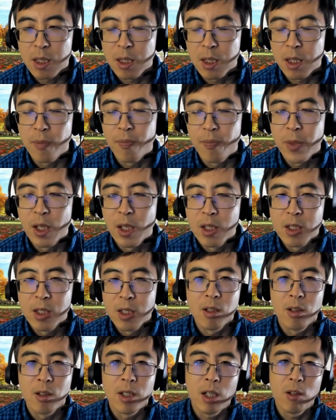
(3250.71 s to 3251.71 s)
Okay?
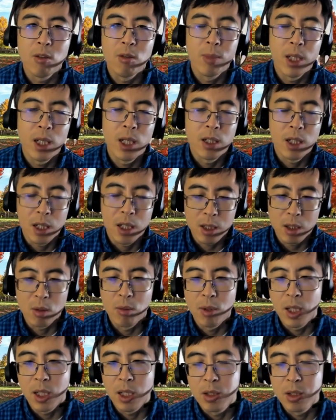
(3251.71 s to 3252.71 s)
So that would be another
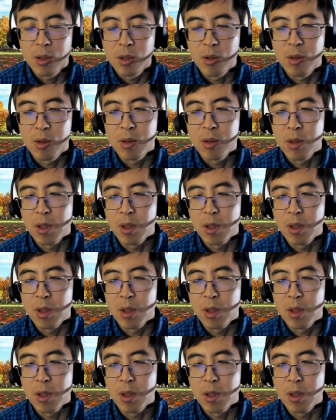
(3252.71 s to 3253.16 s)
way to